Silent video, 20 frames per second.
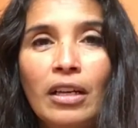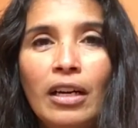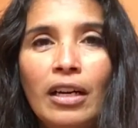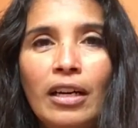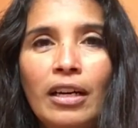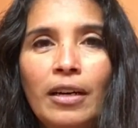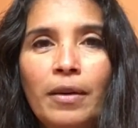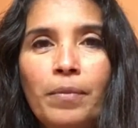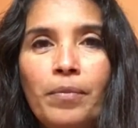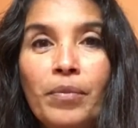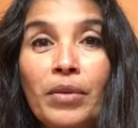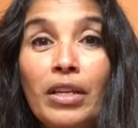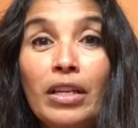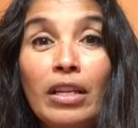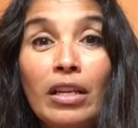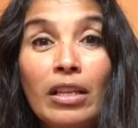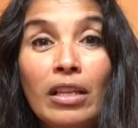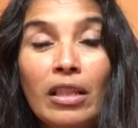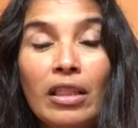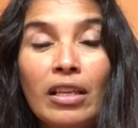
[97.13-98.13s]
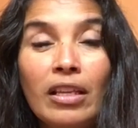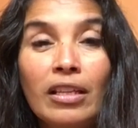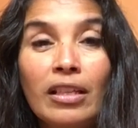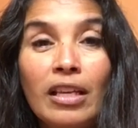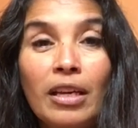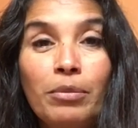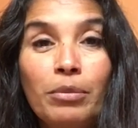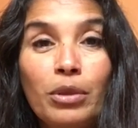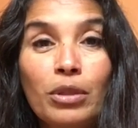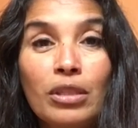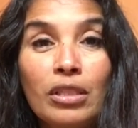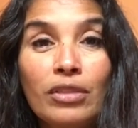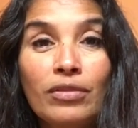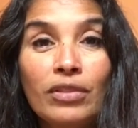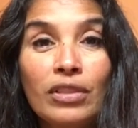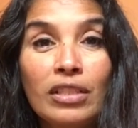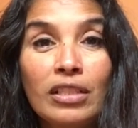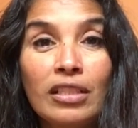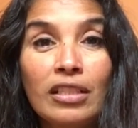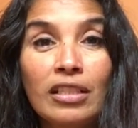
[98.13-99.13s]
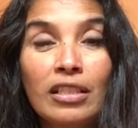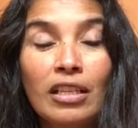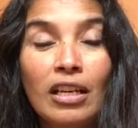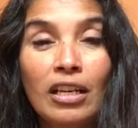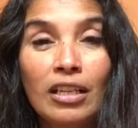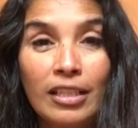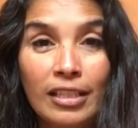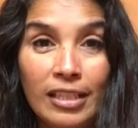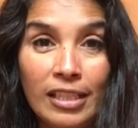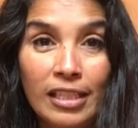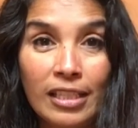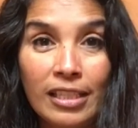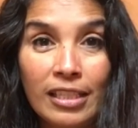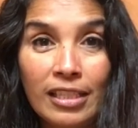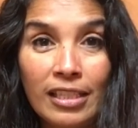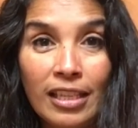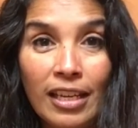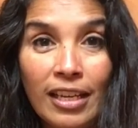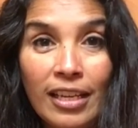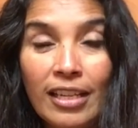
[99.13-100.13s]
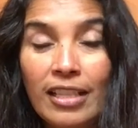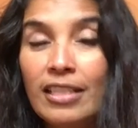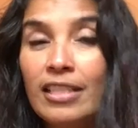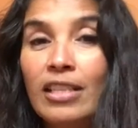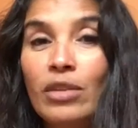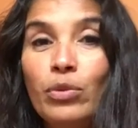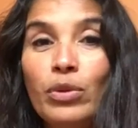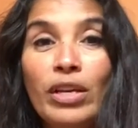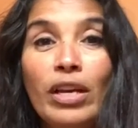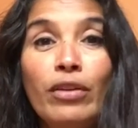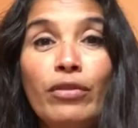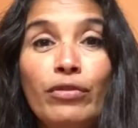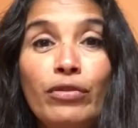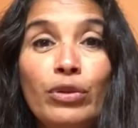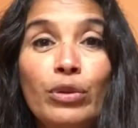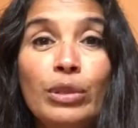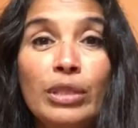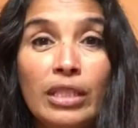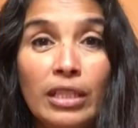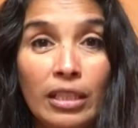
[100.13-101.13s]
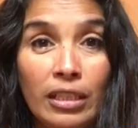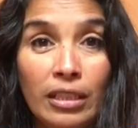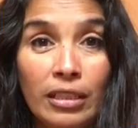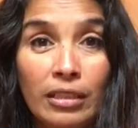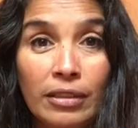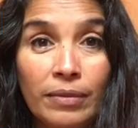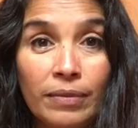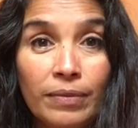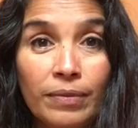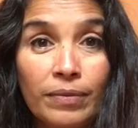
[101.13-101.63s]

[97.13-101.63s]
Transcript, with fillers: Um, another thing that most of us can honestly say is that we have food to eat.